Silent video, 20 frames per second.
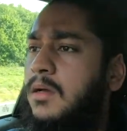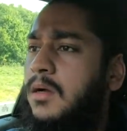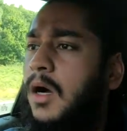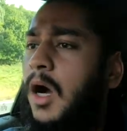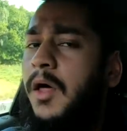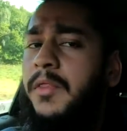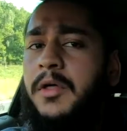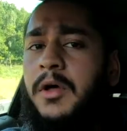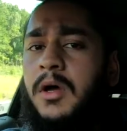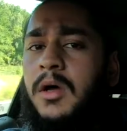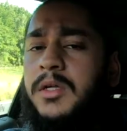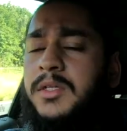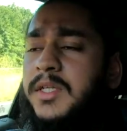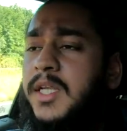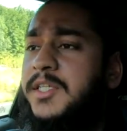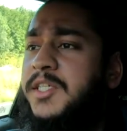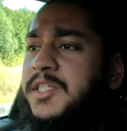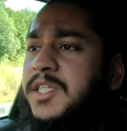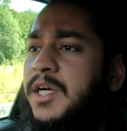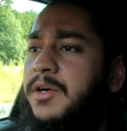Other
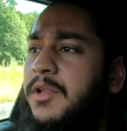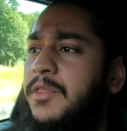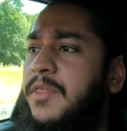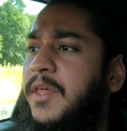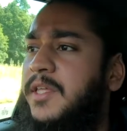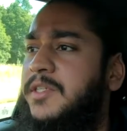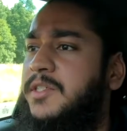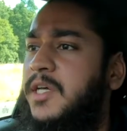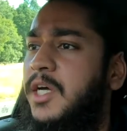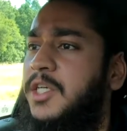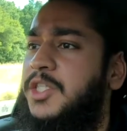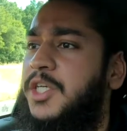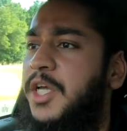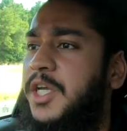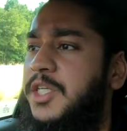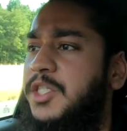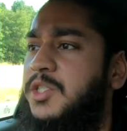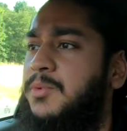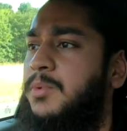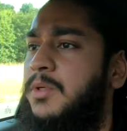necessary things that I
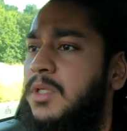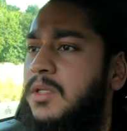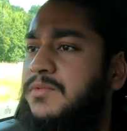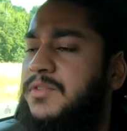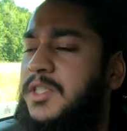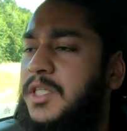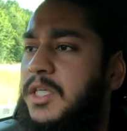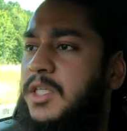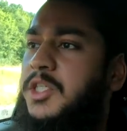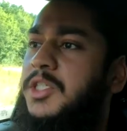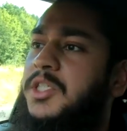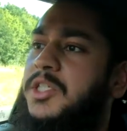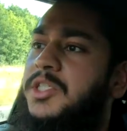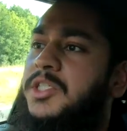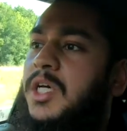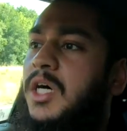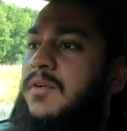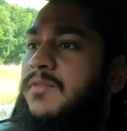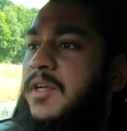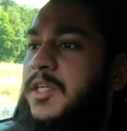changed was obviously just the
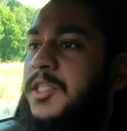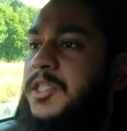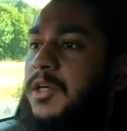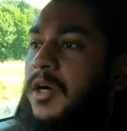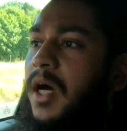service.